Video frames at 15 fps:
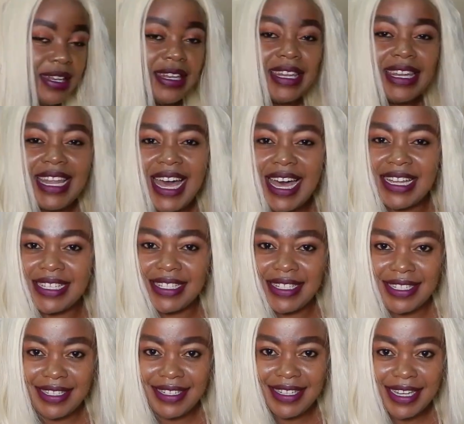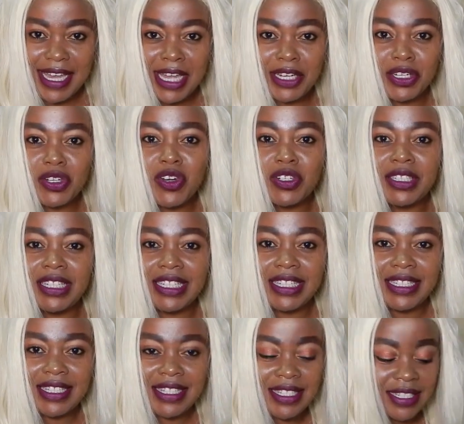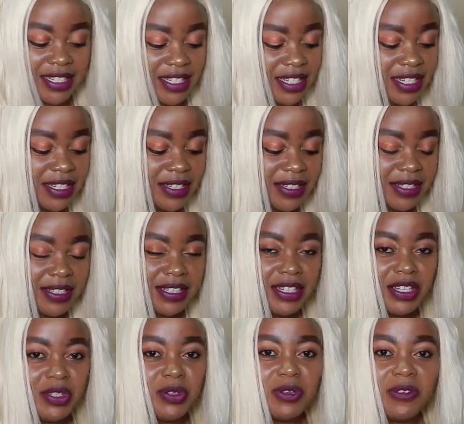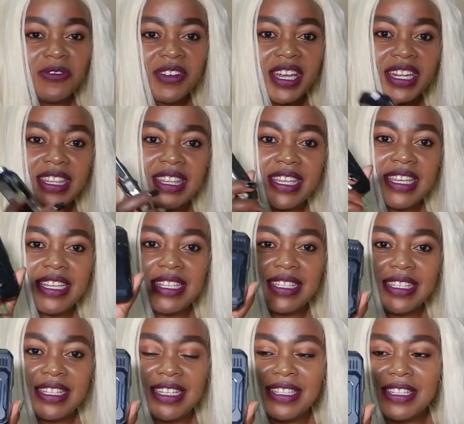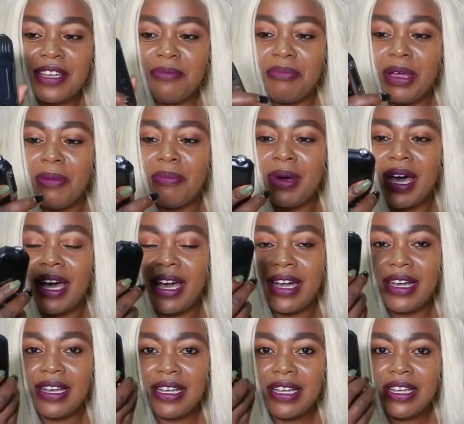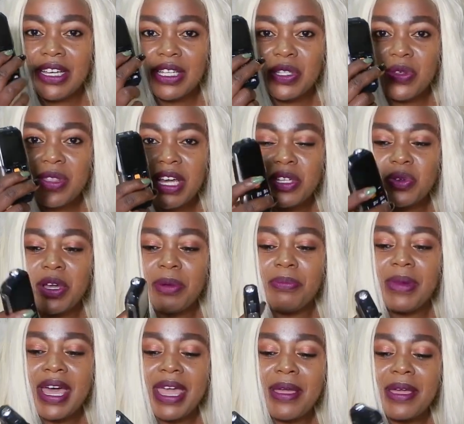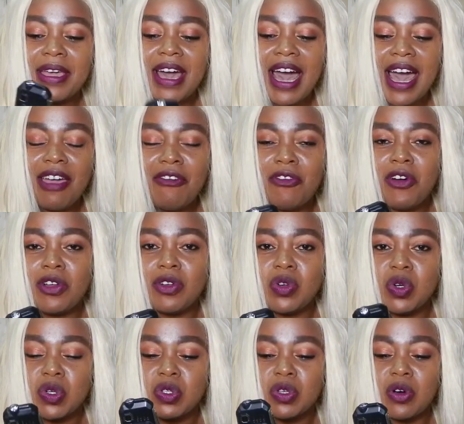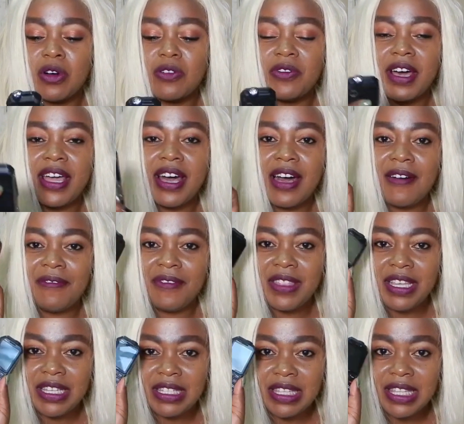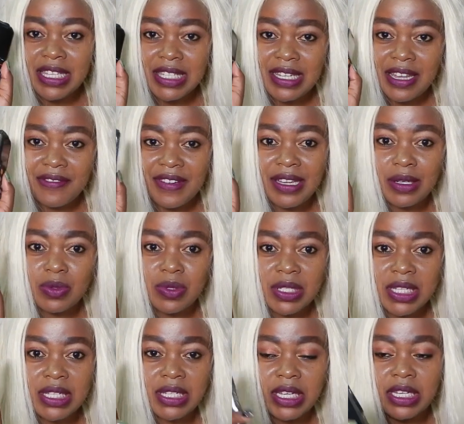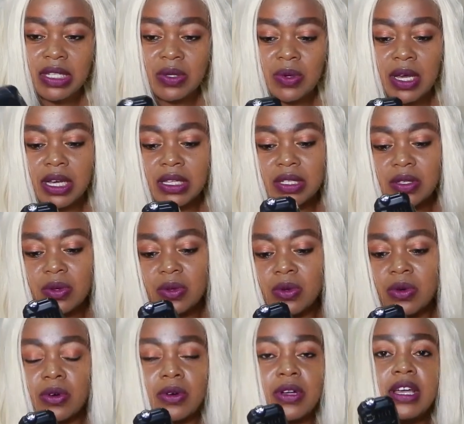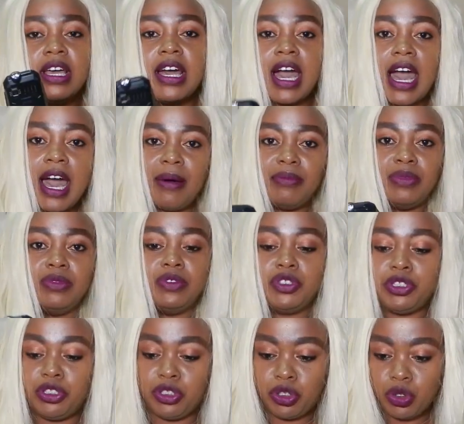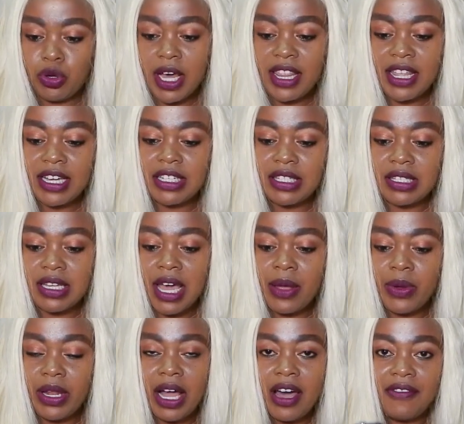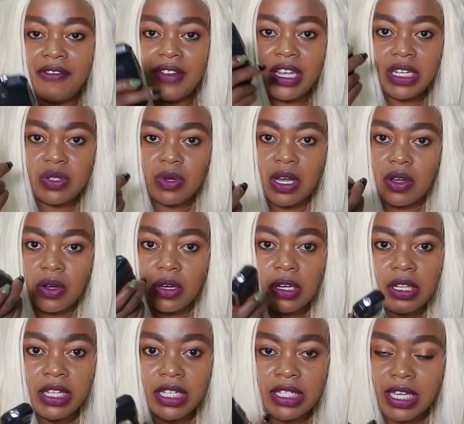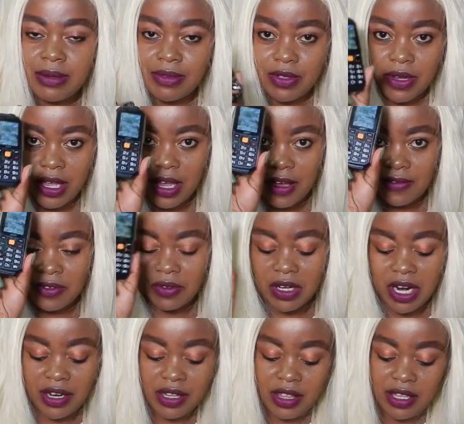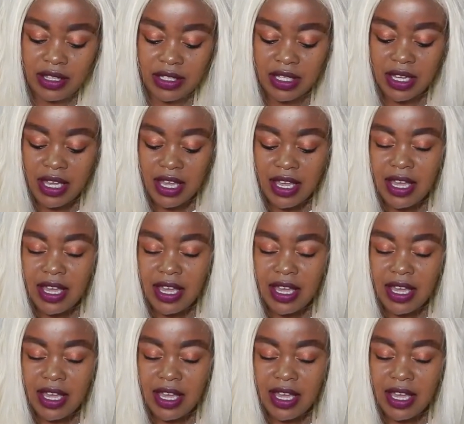Last and not least, you'll find this inside my bag, so that when my iPhone goes off, I have this never loses network, so I'm sure that I will have network all the time, so I have to carry this.